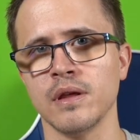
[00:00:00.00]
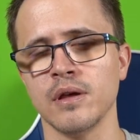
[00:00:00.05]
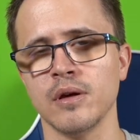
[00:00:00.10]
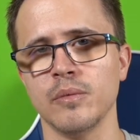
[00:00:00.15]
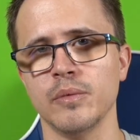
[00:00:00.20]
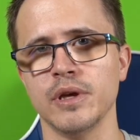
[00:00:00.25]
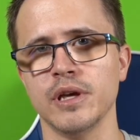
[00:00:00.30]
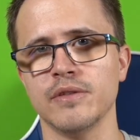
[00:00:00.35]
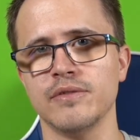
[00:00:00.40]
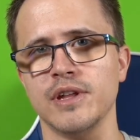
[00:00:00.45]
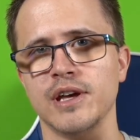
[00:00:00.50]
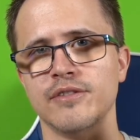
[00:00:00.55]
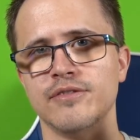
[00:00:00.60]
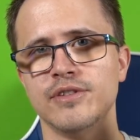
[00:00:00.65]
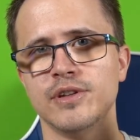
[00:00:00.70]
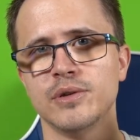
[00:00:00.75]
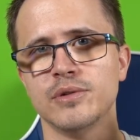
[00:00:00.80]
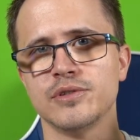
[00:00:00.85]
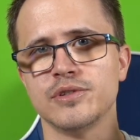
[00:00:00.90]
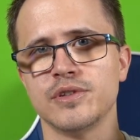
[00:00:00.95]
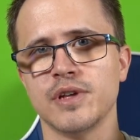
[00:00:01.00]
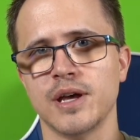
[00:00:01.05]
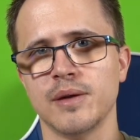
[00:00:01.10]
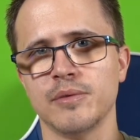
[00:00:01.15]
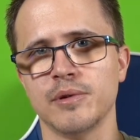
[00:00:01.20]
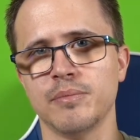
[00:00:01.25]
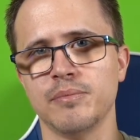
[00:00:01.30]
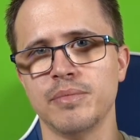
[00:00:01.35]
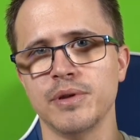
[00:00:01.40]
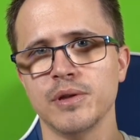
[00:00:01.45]
we give that fuse time
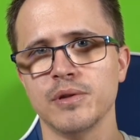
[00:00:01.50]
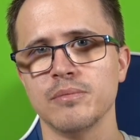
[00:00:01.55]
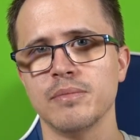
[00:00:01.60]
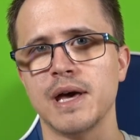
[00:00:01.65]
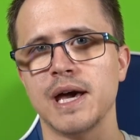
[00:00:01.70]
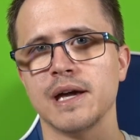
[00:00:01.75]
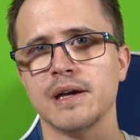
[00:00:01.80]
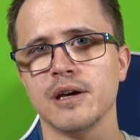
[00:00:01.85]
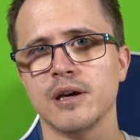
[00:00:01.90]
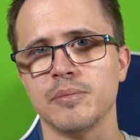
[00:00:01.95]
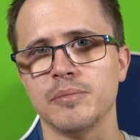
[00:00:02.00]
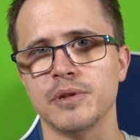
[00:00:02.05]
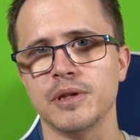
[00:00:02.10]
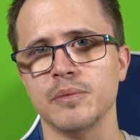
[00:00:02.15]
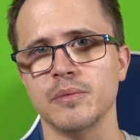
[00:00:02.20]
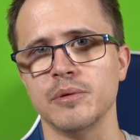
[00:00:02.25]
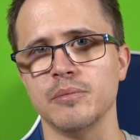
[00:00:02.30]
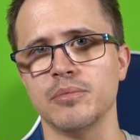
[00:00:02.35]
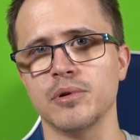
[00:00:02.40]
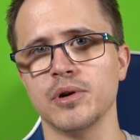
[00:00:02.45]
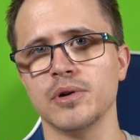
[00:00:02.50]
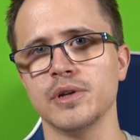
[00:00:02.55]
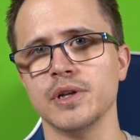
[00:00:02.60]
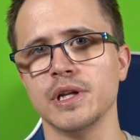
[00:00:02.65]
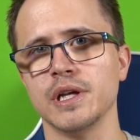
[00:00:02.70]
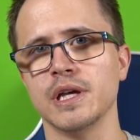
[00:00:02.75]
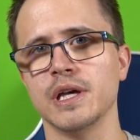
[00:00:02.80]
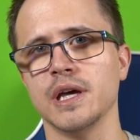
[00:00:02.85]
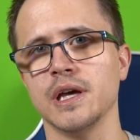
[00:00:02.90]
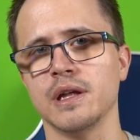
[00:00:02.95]
to build back up, and then we burn it
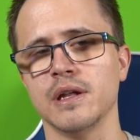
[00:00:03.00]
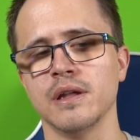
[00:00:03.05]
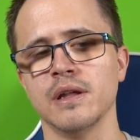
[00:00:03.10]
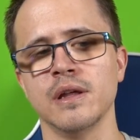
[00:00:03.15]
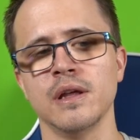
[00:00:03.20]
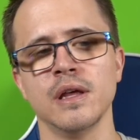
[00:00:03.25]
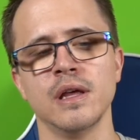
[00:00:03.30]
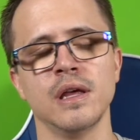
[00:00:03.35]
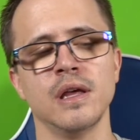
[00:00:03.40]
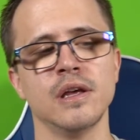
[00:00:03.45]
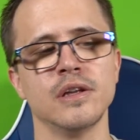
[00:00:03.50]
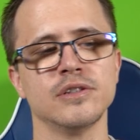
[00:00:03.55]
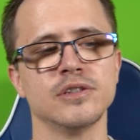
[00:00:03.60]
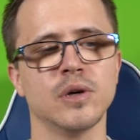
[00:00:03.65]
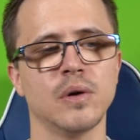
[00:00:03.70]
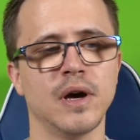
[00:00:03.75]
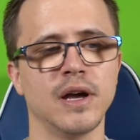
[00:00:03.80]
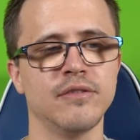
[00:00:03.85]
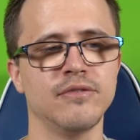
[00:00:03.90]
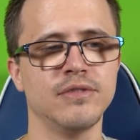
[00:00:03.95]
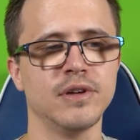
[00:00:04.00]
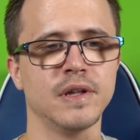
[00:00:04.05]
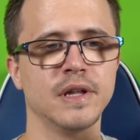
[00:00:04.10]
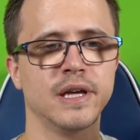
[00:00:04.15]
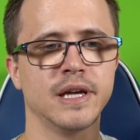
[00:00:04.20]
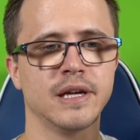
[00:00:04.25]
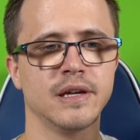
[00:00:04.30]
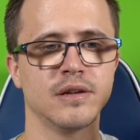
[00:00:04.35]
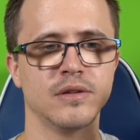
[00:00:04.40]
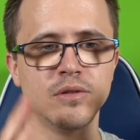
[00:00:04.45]
again. So I feel
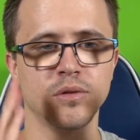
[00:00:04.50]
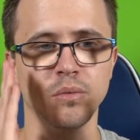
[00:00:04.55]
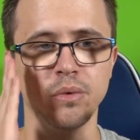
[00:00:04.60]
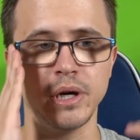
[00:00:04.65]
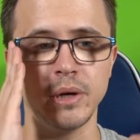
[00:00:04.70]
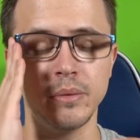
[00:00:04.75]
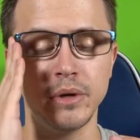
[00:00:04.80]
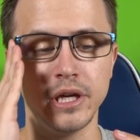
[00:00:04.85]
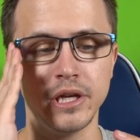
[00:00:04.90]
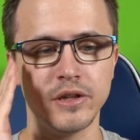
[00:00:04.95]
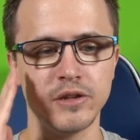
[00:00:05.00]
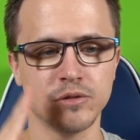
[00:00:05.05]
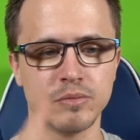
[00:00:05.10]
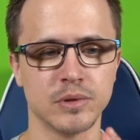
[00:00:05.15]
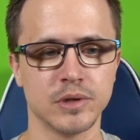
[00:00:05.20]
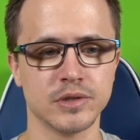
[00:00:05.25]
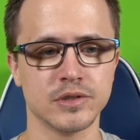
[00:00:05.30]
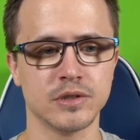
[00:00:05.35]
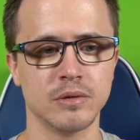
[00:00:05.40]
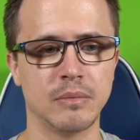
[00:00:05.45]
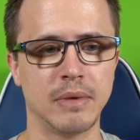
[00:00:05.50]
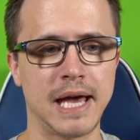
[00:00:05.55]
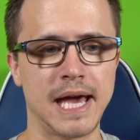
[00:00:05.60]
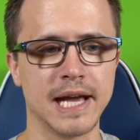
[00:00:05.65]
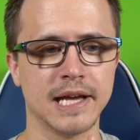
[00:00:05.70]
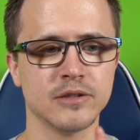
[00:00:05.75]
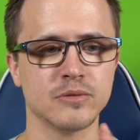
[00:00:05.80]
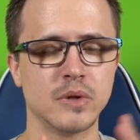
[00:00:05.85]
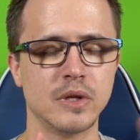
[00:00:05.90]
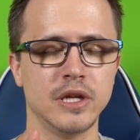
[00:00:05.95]
like the way we get this person
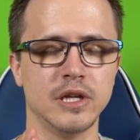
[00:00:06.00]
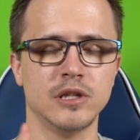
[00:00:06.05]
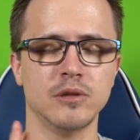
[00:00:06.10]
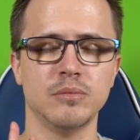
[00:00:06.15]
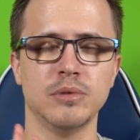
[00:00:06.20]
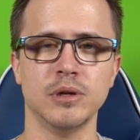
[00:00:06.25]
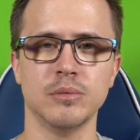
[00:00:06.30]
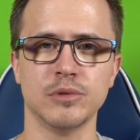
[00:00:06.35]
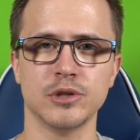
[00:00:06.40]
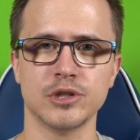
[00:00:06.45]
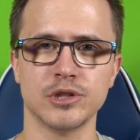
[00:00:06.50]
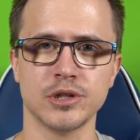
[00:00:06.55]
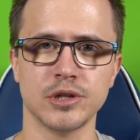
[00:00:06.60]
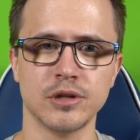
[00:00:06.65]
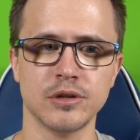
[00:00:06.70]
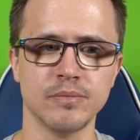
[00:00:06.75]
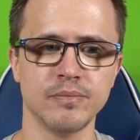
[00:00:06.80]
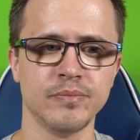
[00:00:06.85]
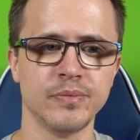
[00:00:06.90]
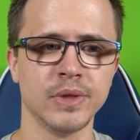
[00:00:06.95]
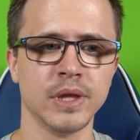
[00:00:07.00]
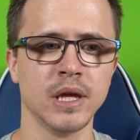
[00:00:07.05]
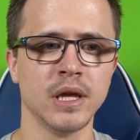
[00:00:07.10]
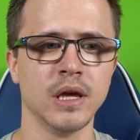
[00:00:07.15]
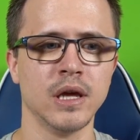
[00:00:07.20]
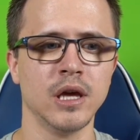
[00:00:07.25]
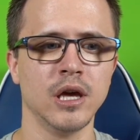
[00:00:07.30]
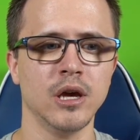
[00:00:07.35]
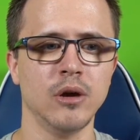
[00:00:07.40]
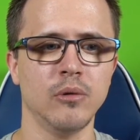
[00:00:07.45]
back is we need to be mature.
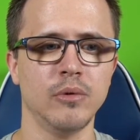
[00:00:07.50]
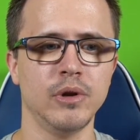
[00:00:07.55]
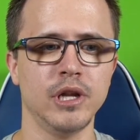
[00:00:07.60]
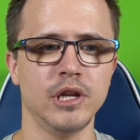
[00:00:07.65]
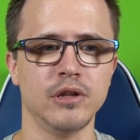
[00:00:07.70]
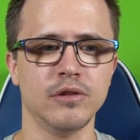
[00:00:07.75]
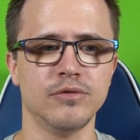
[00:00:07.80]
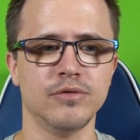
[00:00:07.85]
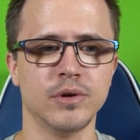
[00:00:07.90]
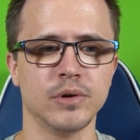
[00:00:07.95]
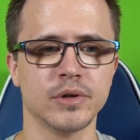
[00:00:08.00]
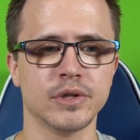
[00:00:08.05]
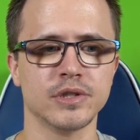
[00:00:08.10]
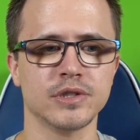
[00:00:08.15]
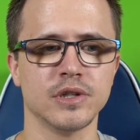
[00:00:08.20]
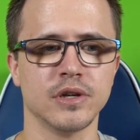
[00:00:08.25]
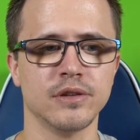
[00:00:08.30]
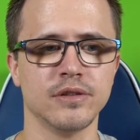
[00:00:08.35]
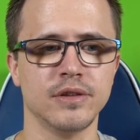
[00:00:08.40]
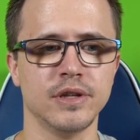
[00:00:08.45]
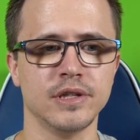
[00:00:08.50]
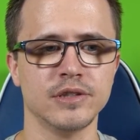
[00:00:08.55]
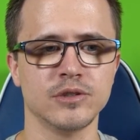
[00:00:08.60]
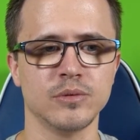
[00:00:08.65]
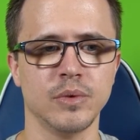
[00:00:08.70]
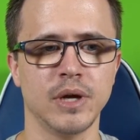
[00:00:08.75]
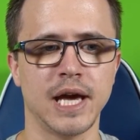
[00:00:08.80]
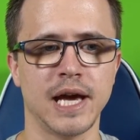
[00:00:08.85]
We need to focus on things that we